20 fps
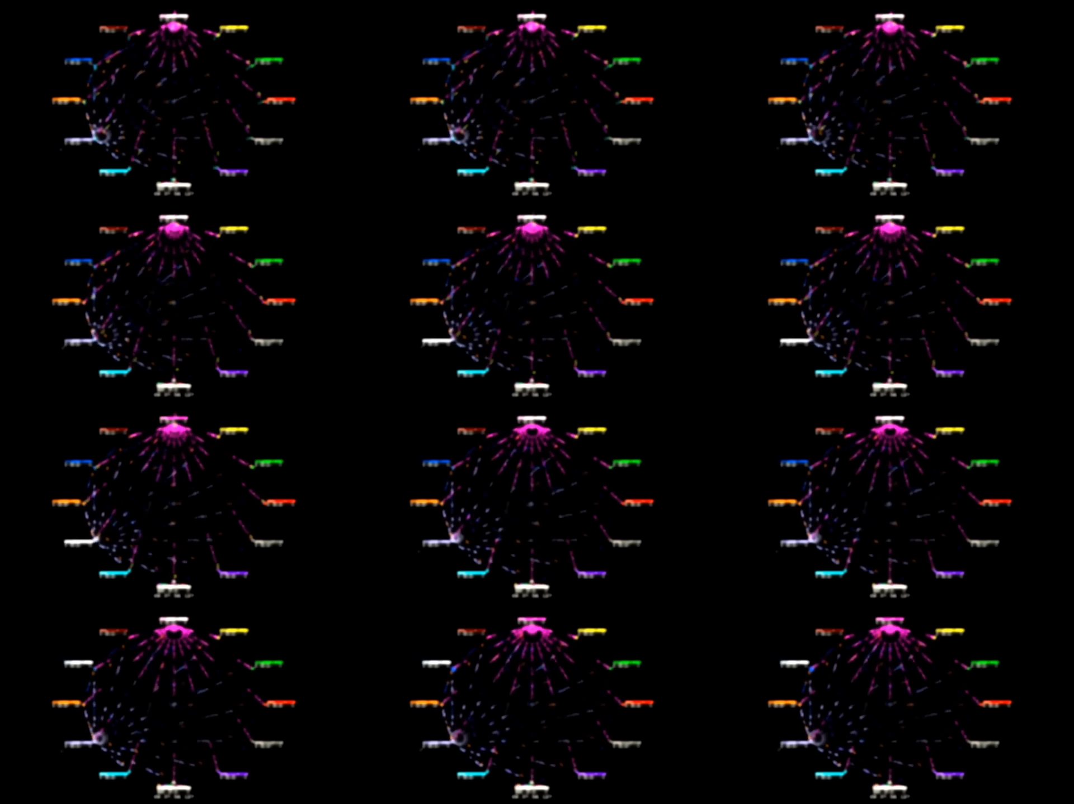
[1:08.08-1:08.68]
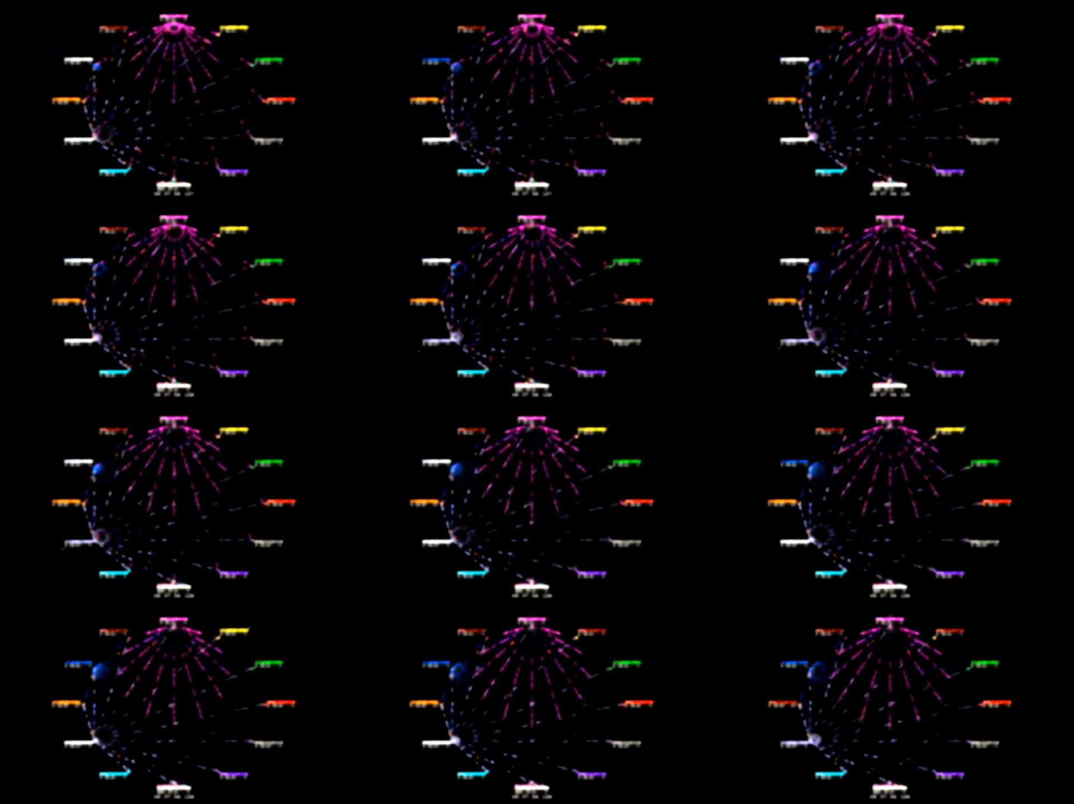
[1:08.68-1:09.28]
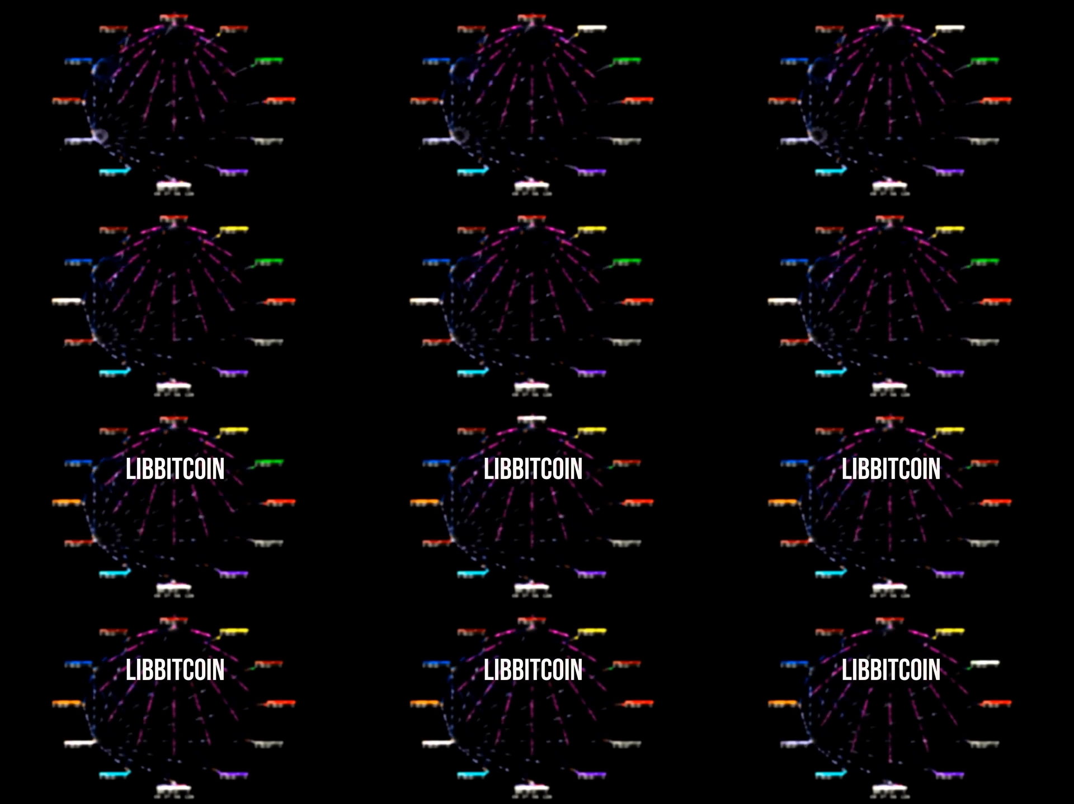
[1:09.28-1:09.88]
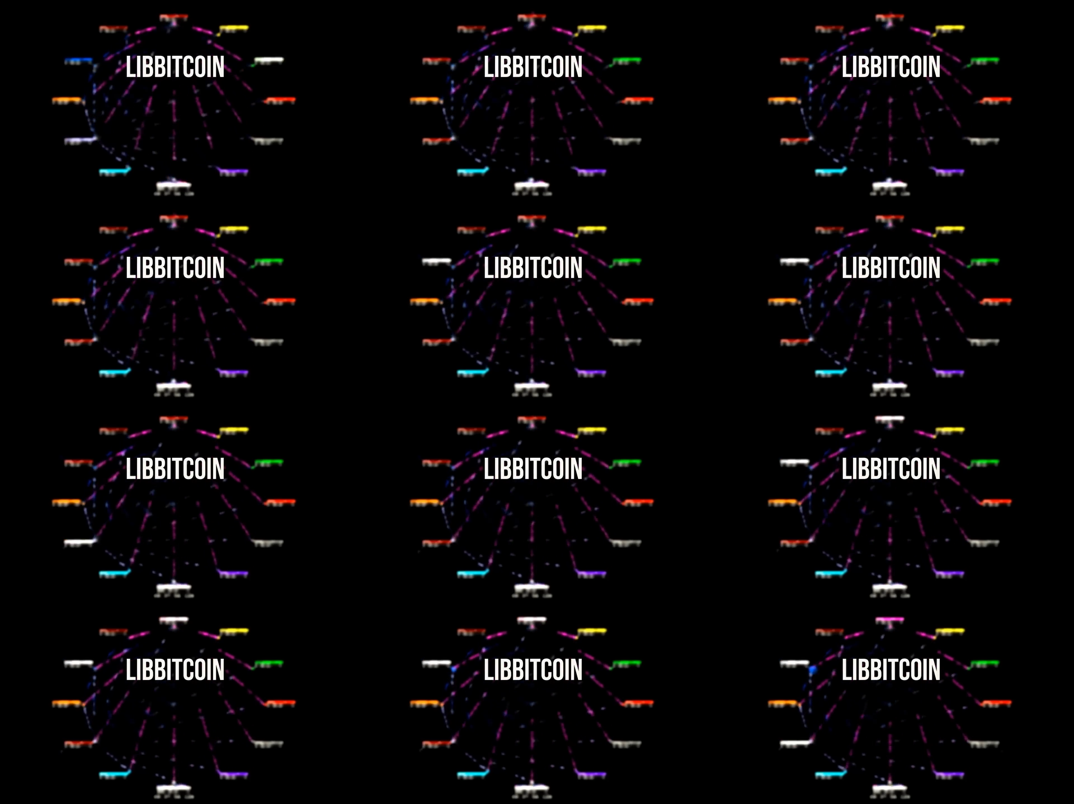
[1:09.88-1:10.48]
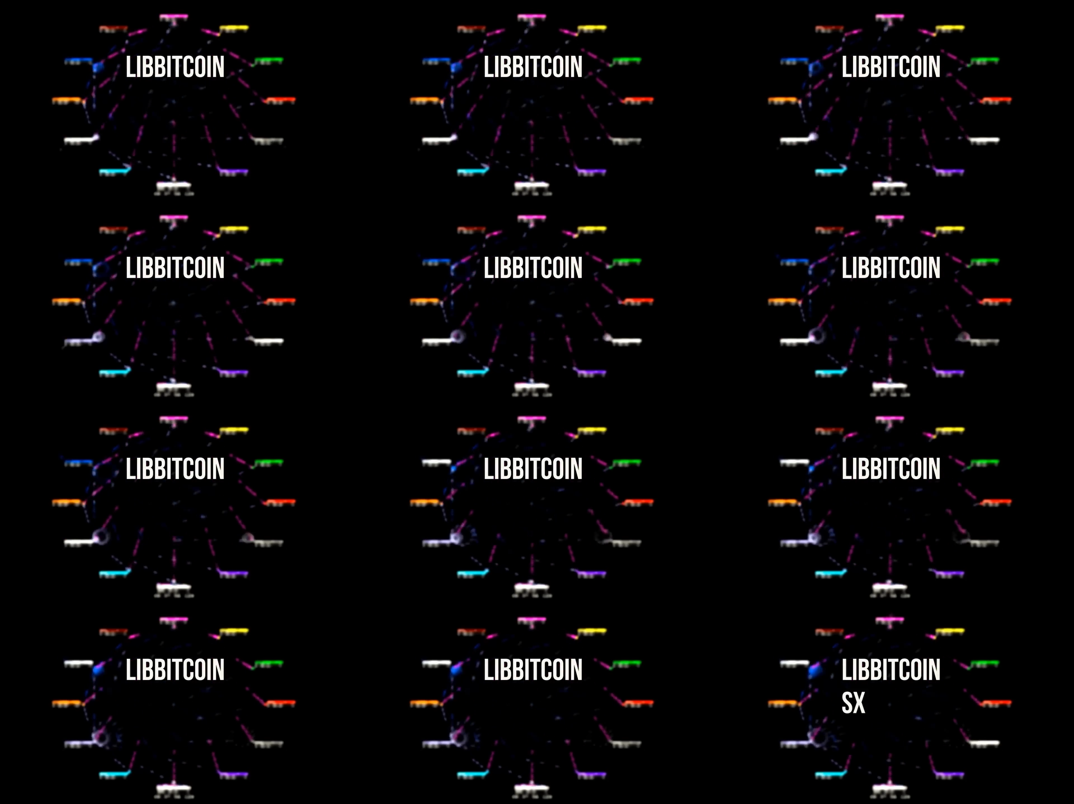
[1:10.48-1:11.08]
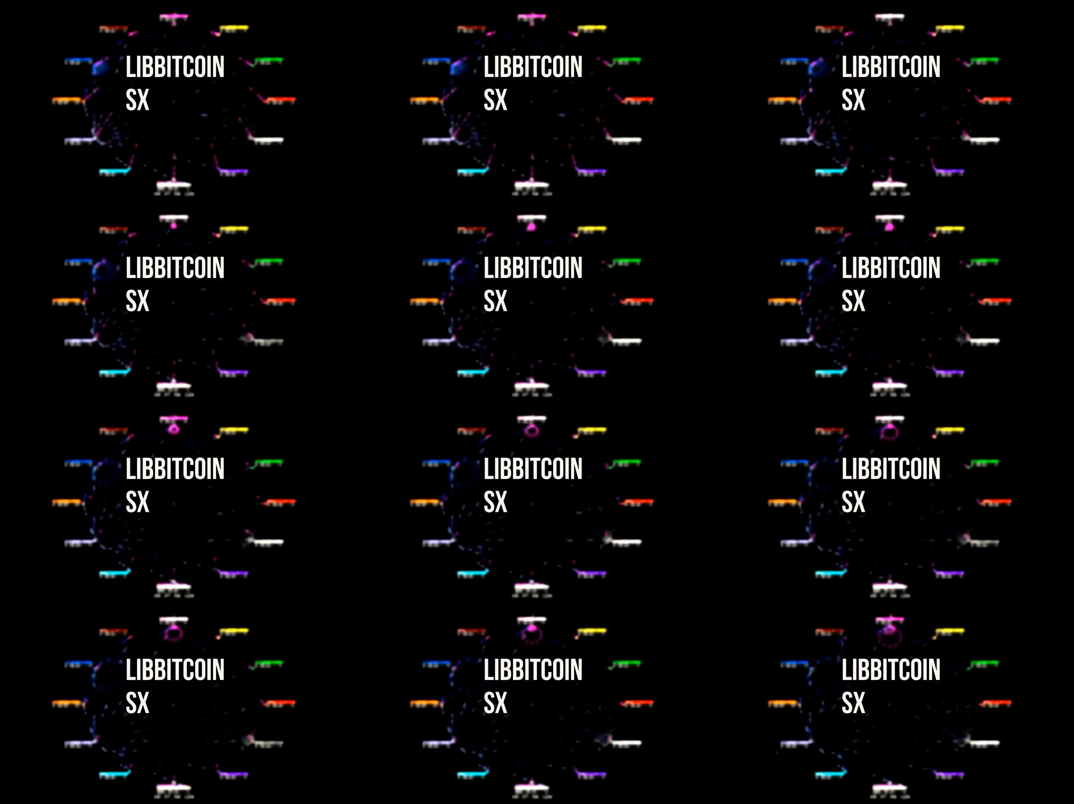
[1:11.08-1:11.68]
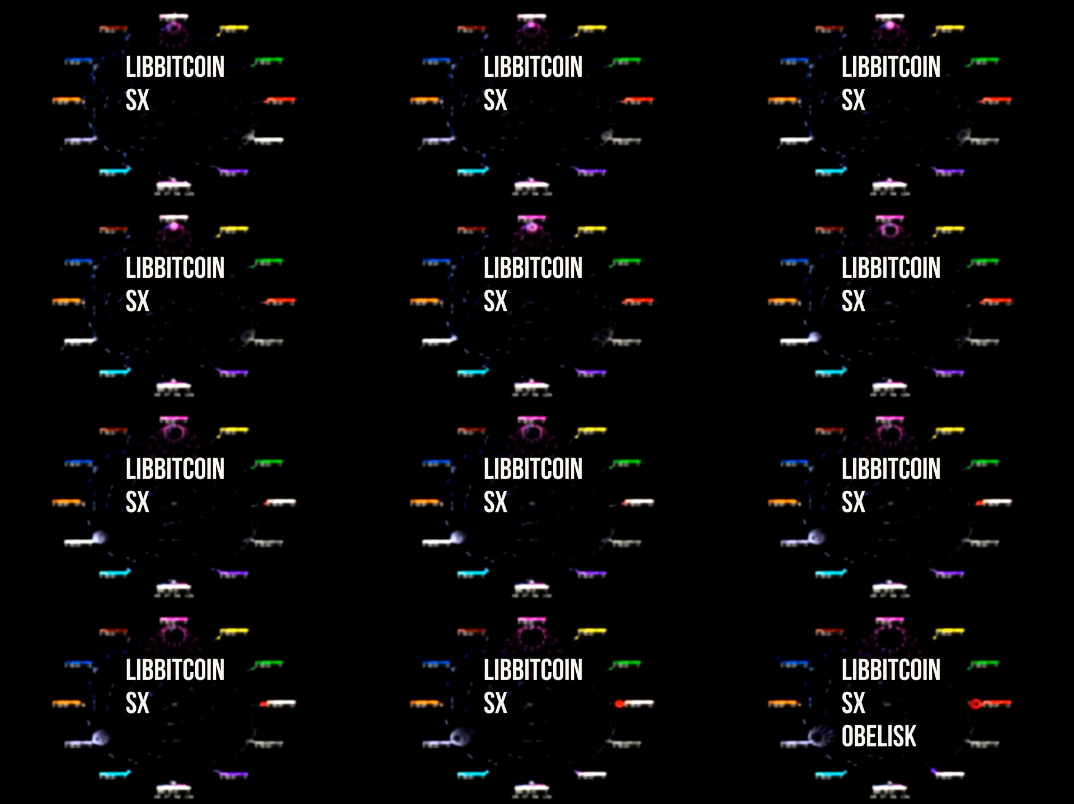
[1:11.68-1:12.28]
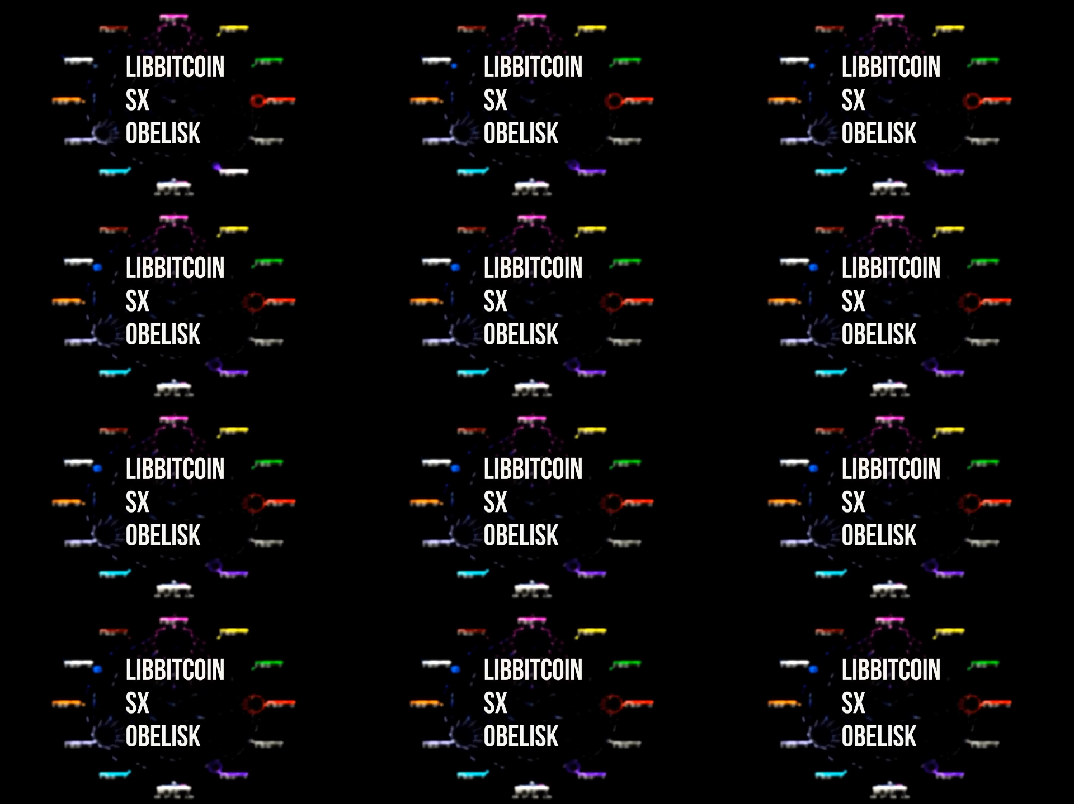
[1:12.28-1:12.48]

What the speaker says: [unreadable: no face in view]